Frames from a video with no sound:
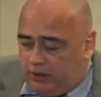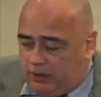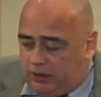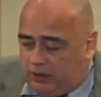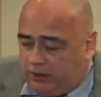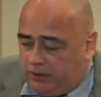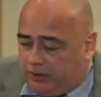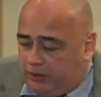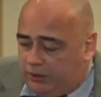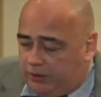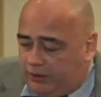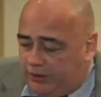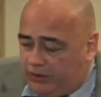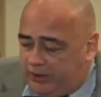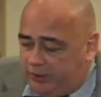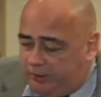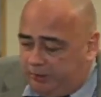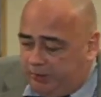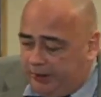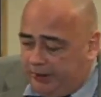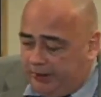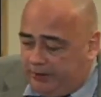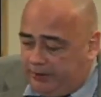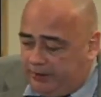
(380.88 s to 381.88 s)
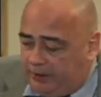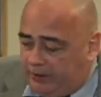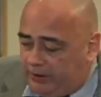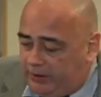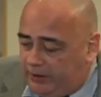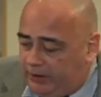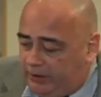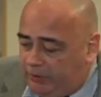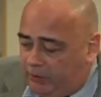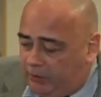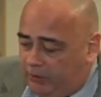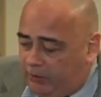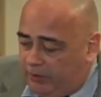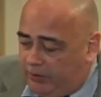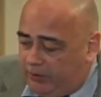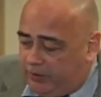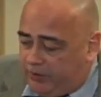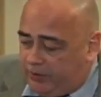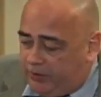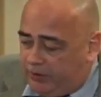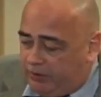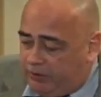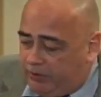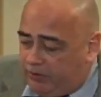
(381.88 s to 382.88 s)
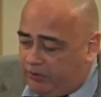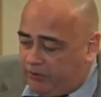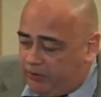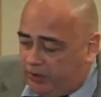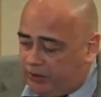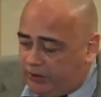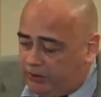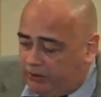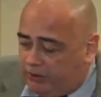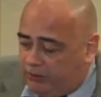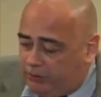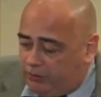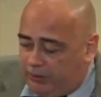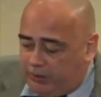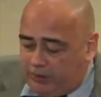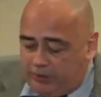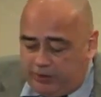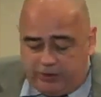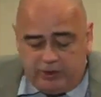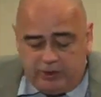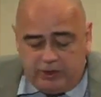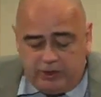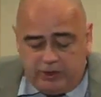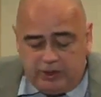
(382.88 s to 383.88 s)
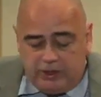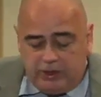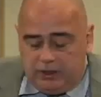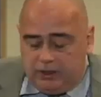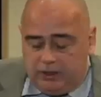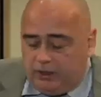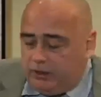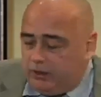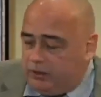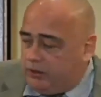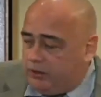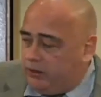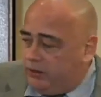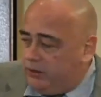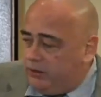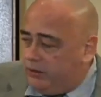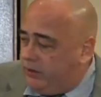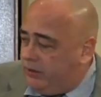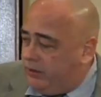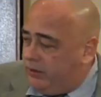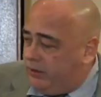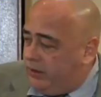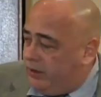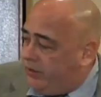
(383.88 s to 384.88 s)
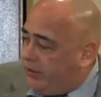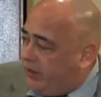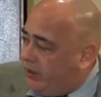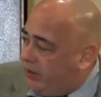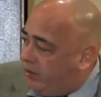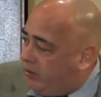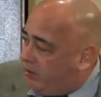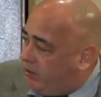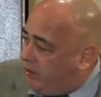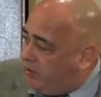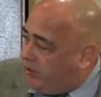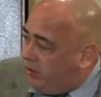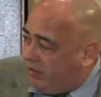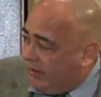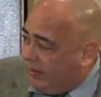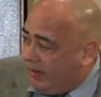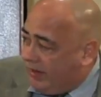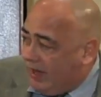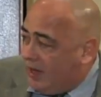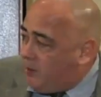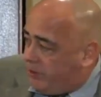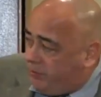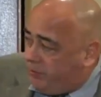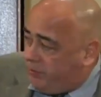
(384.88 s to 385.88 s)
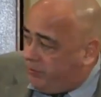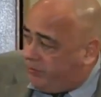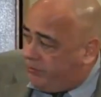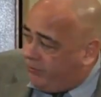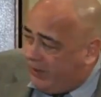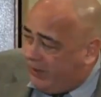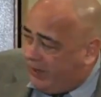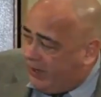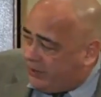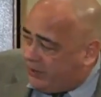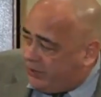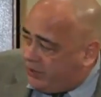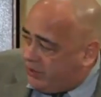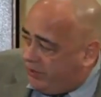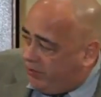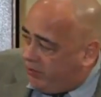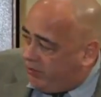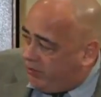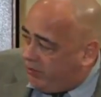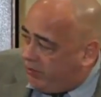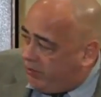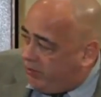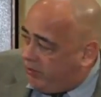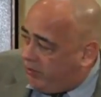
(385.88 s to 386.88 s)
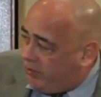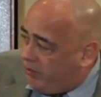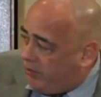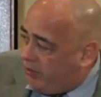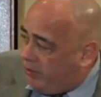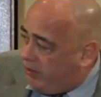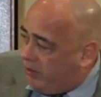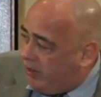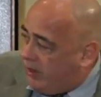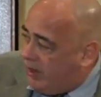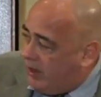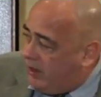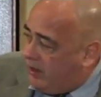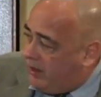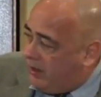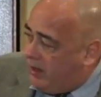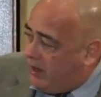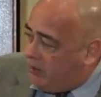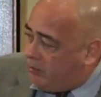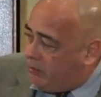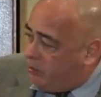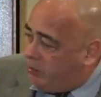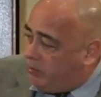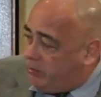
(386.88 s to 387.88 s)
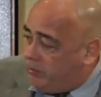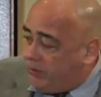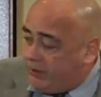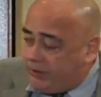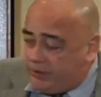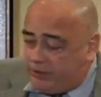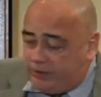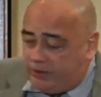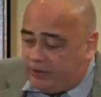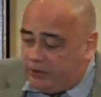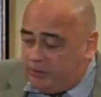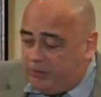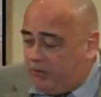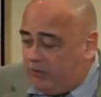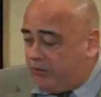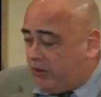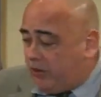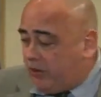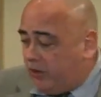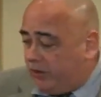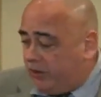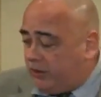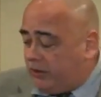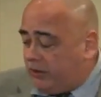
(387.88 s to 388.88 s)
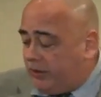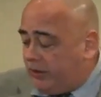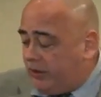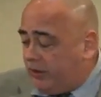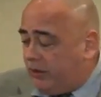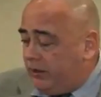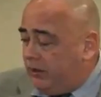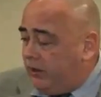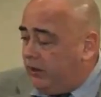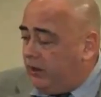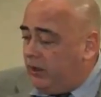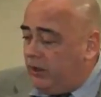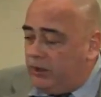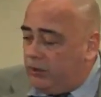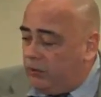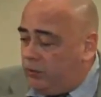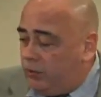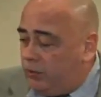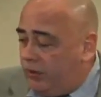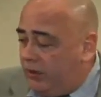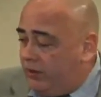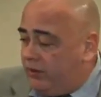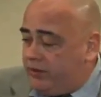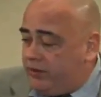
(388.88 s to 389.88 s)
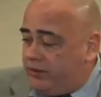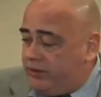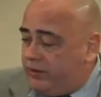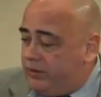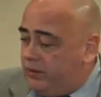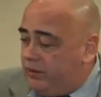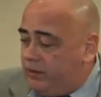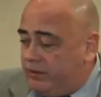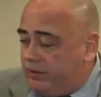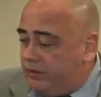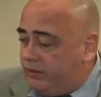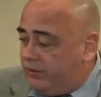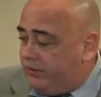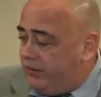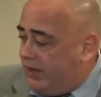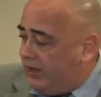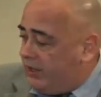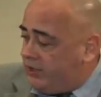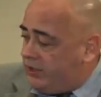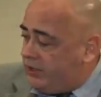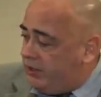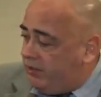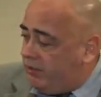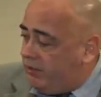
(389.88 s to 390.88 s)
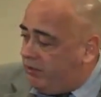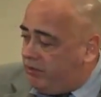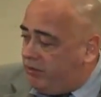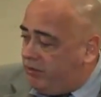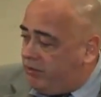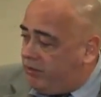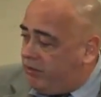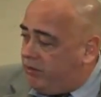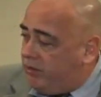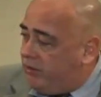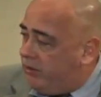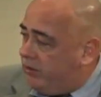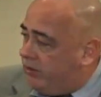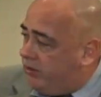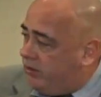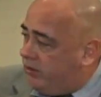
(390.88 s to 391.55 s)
are going to be dealing with a struggle with the Islamo-fascists, and we're going to be struggling with fascists,